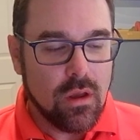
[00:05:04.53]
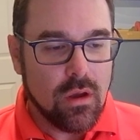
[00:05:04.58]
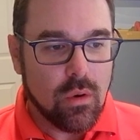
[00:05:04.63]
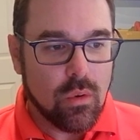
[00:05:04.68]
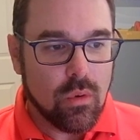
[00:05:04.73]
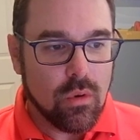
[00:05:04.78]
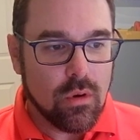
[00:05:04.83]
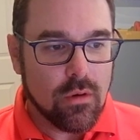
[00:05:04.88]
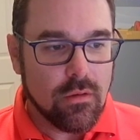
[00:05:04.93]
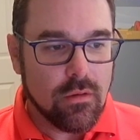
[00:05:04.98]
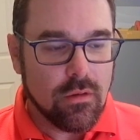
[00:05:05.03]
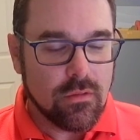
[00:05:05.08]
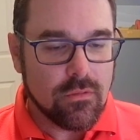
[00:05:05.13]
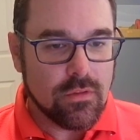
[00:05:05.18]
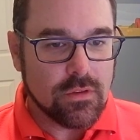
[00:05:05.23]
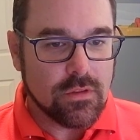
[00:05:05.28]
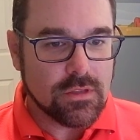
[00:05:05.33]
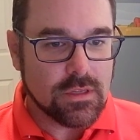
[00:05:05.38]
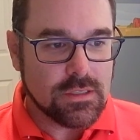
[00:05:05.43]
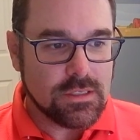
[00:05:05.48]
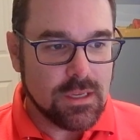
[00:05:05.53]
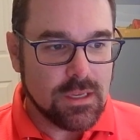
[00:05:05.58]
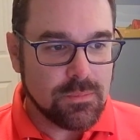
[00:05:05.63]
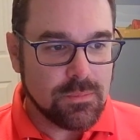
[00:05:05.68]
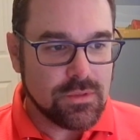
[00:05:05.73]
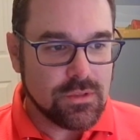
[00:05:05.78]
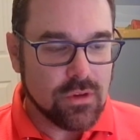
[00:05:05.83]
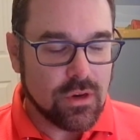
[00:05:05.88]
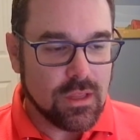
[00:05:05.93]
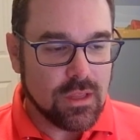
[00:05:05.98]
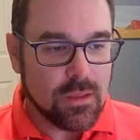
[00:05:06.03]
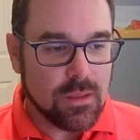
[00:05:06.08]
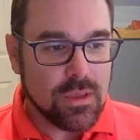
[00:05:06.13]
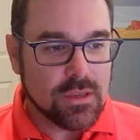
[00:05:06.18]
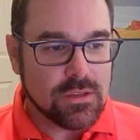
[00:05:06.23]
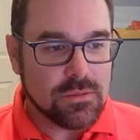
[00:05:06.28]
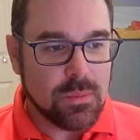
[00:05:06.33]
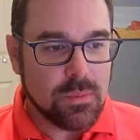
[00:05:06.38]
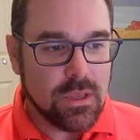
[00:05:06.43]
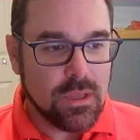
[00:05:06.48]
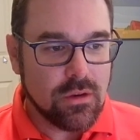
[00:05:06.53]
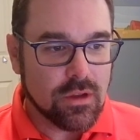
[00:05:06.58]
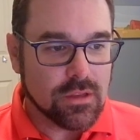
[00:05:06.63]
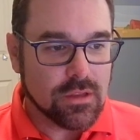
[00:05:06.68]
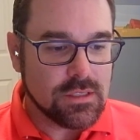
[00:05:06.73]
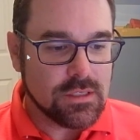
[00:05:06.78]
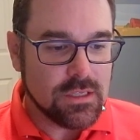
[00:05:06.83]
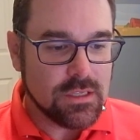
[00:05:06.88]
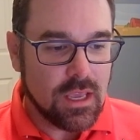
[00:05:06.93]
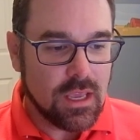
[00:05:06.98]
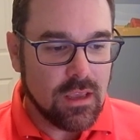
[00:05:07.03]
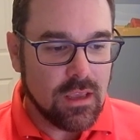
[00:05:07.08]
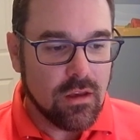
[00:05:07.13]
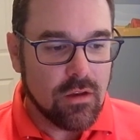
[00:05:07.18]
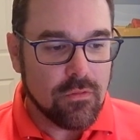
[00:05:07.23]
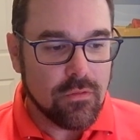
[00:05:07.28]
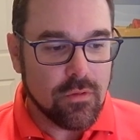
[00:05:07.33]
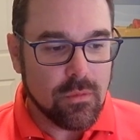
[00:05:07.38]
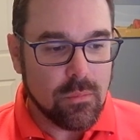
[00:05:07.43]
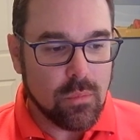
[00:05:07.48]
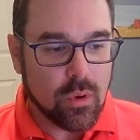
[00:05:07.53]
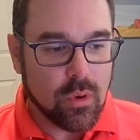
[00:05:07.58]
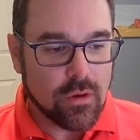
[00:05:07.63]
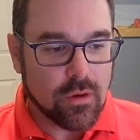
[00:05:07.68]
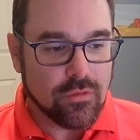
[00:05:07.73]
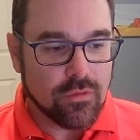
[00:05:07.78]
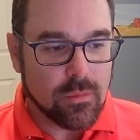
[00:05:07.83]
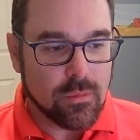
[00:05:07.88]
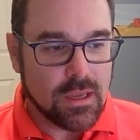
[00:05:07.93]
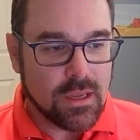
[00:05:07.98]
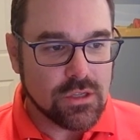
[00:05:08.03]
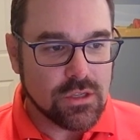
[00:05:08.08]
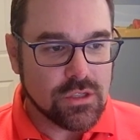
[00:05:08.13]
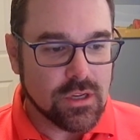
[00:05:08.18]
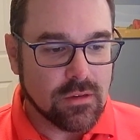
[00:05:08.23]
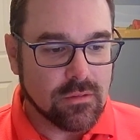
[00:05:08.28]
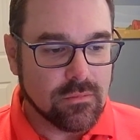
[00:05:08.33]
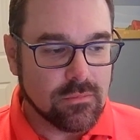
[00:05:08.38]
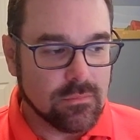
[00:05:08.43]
or visit tips.epsb.ca for more information.